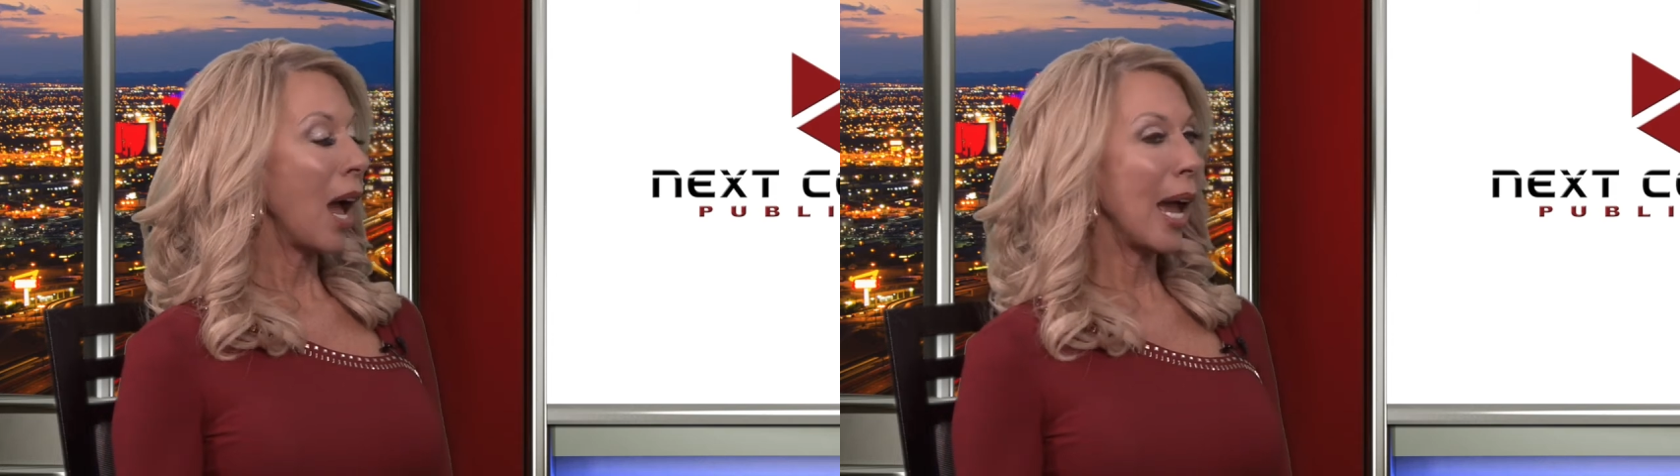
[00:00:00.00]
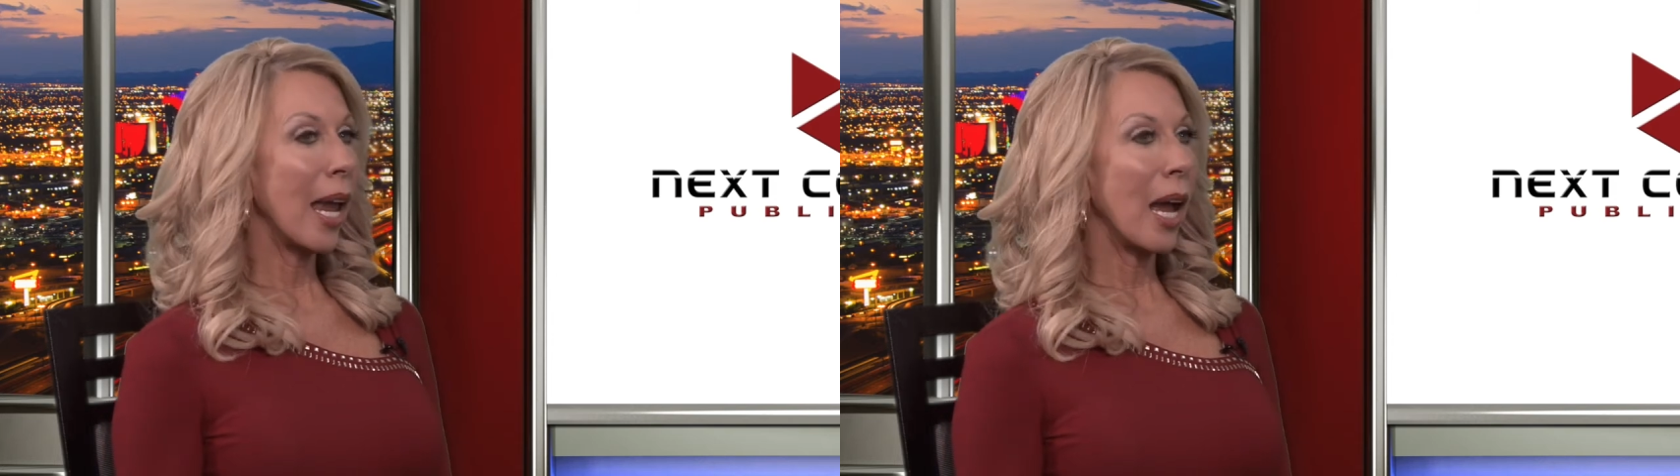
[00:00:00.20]

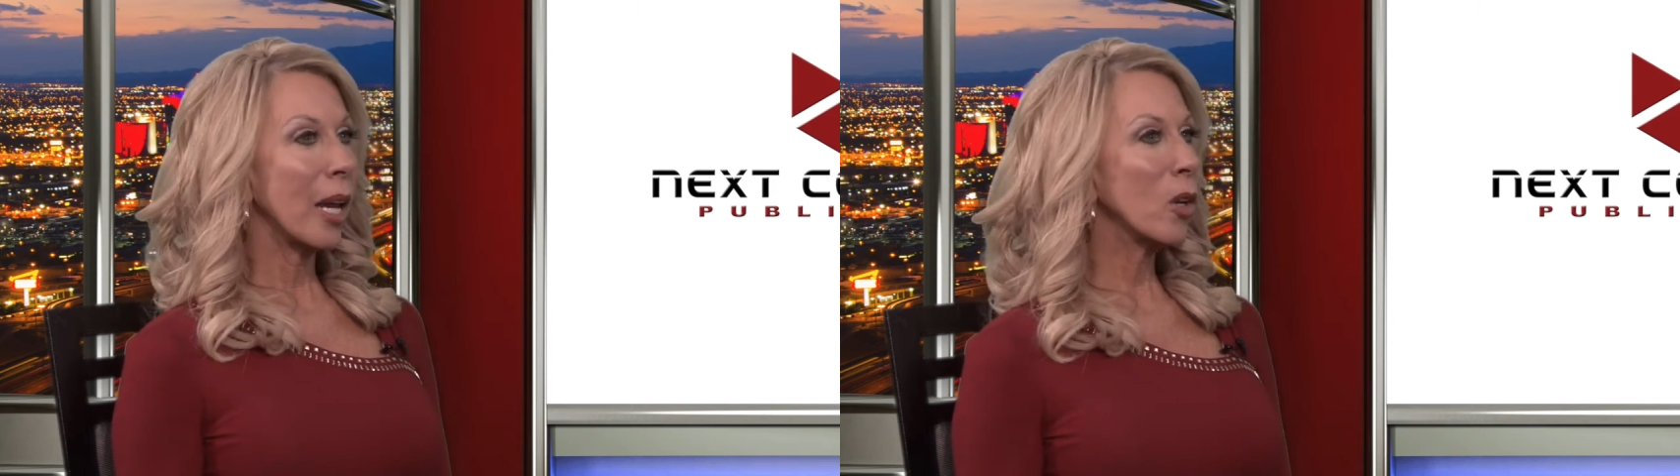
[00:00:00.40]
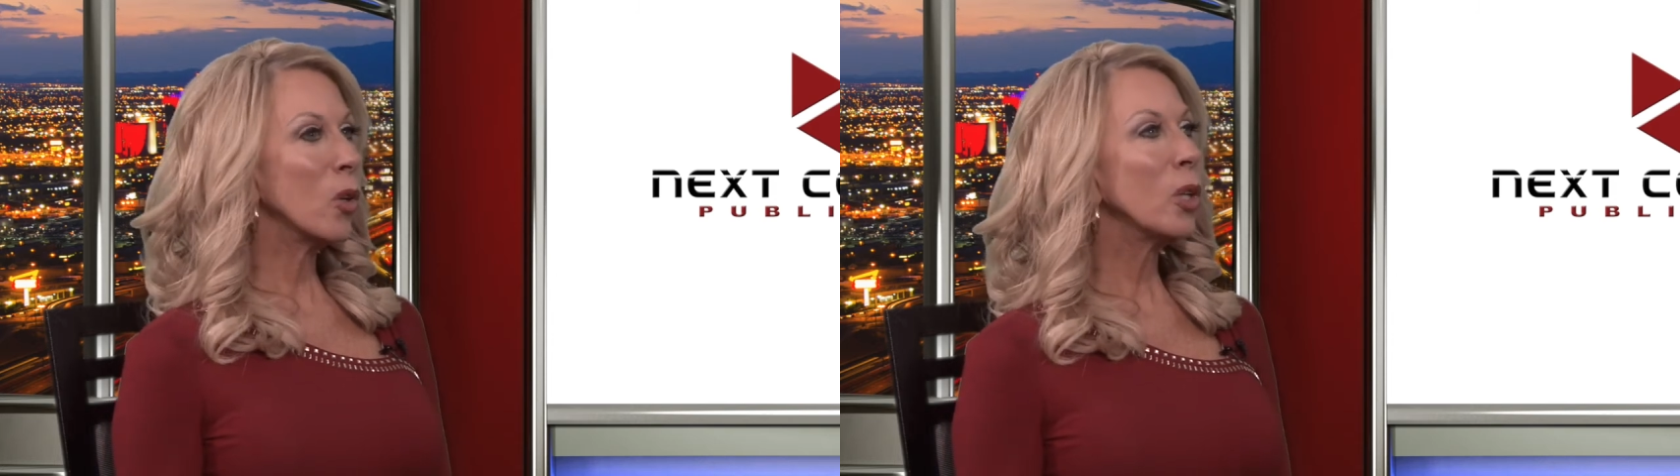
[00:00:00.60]
I,
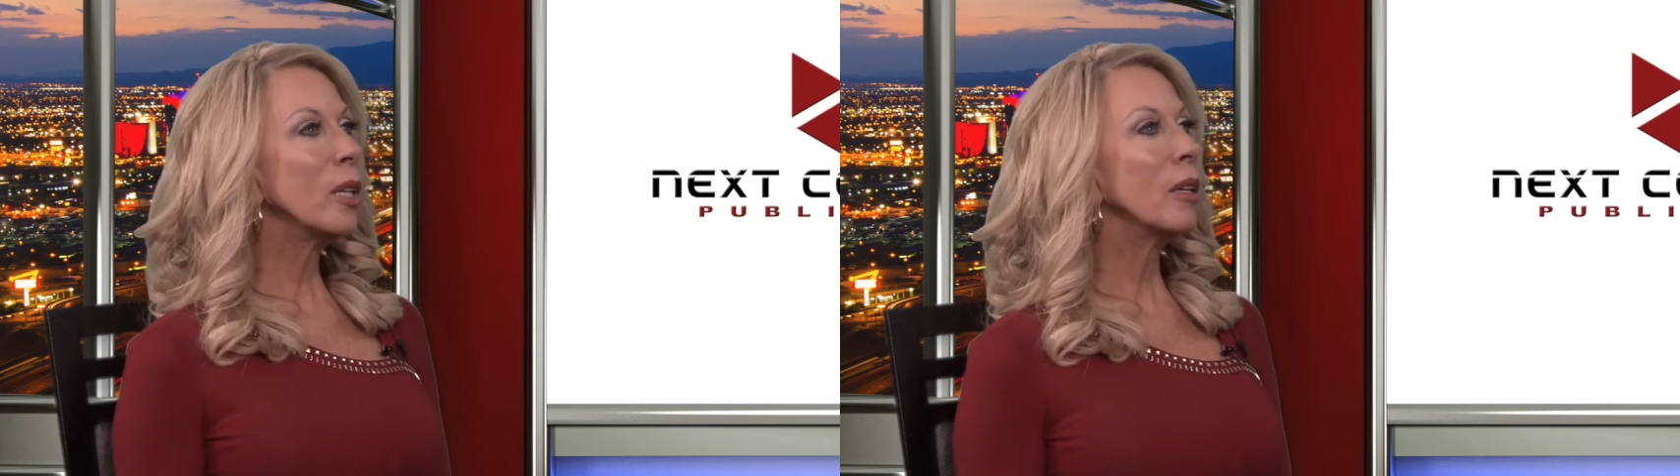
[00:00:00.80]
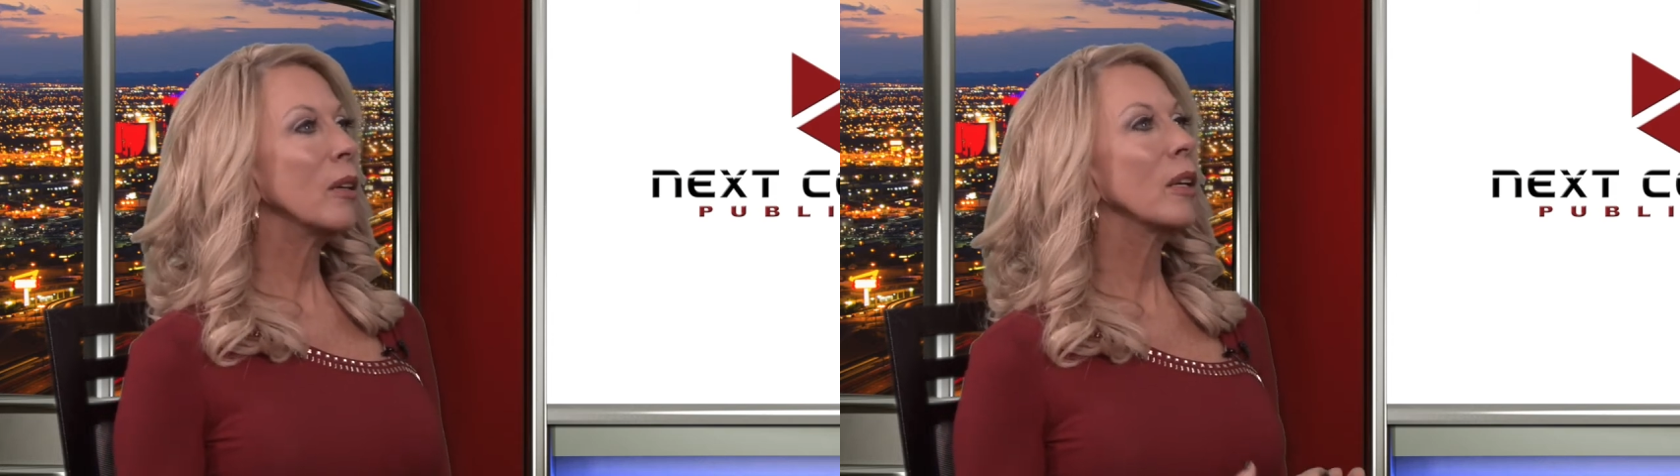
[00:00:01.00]
I
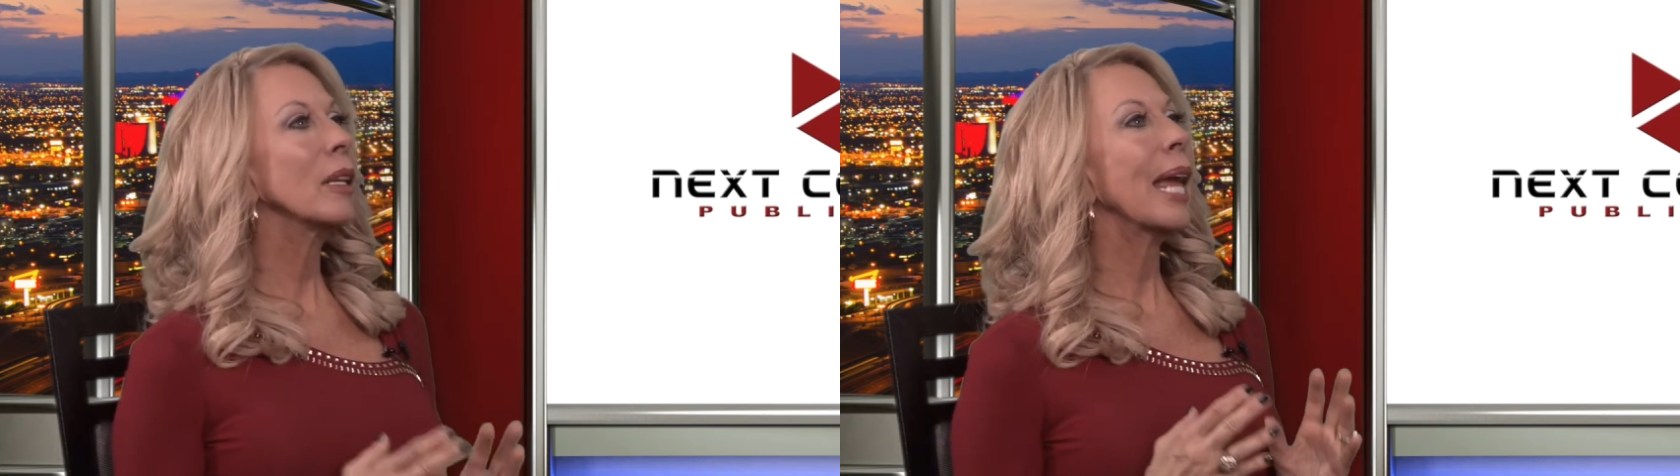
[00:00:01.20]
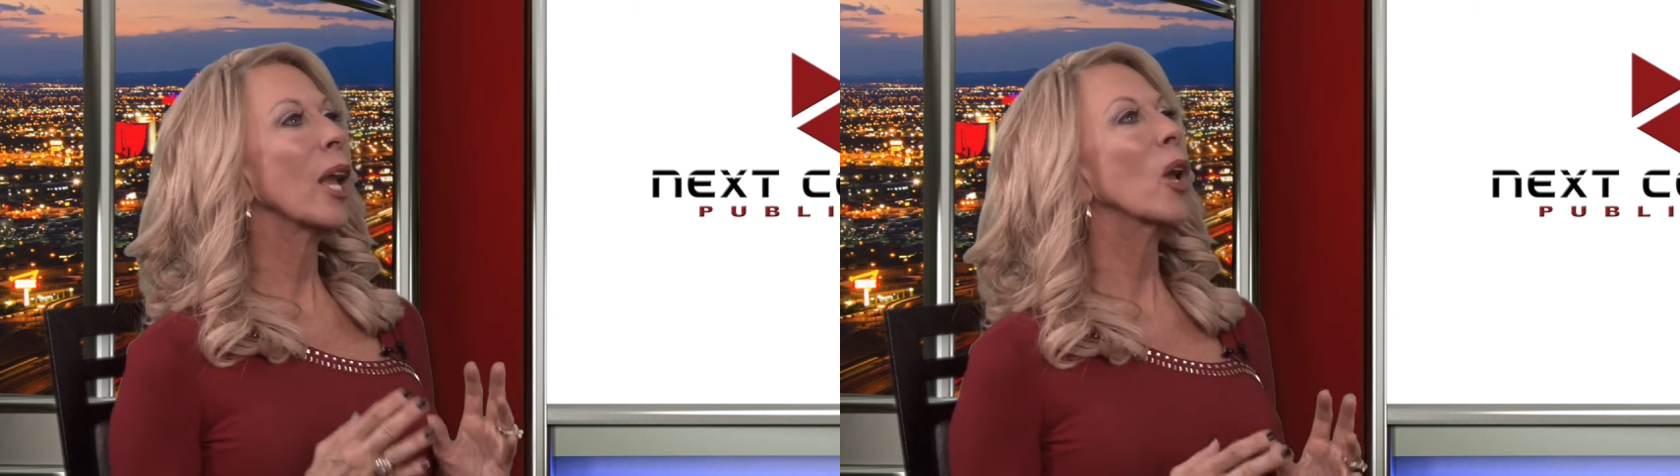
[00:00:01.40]
couldn't
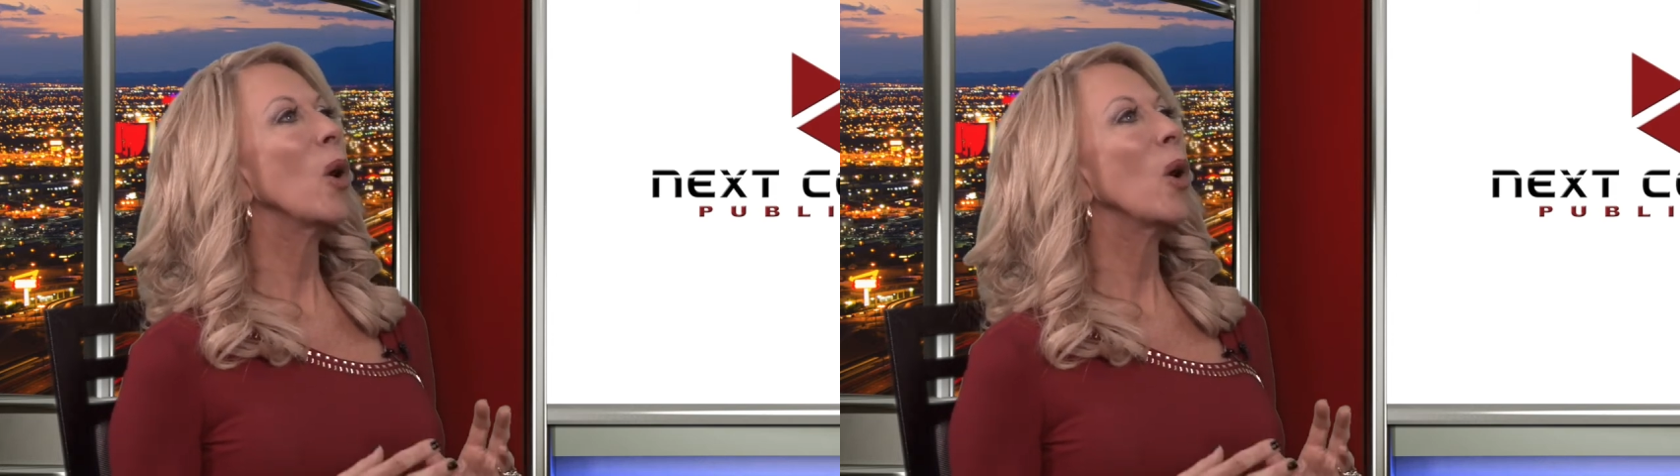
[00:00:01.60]
let